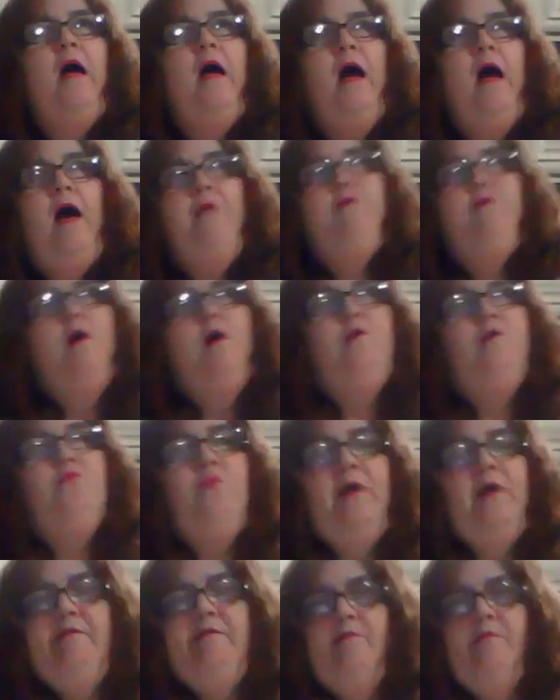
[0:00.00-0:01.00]
I've got a
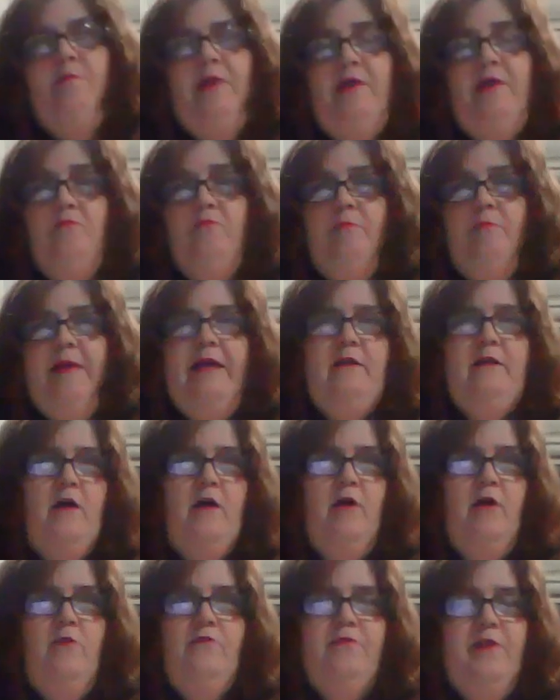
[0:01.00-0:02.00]
recipe for
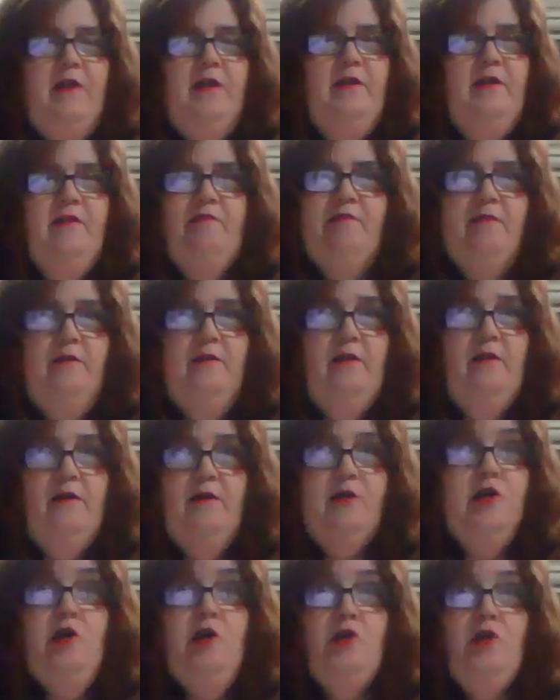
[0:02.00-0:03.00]
meatloaf that is a
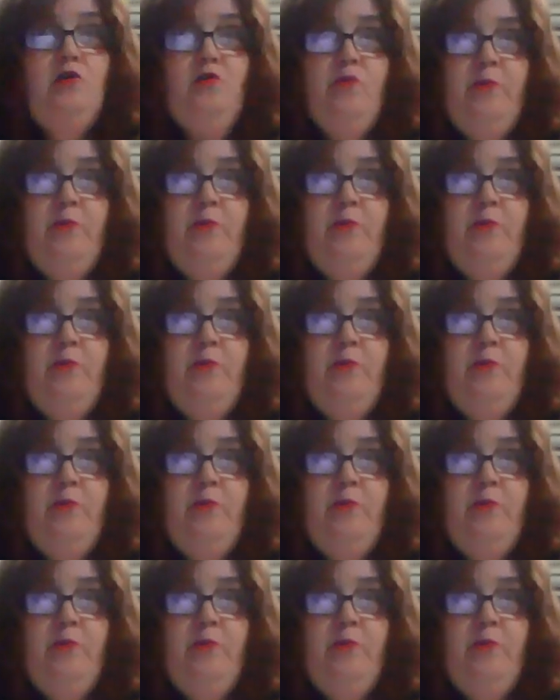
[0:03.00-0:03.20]
killer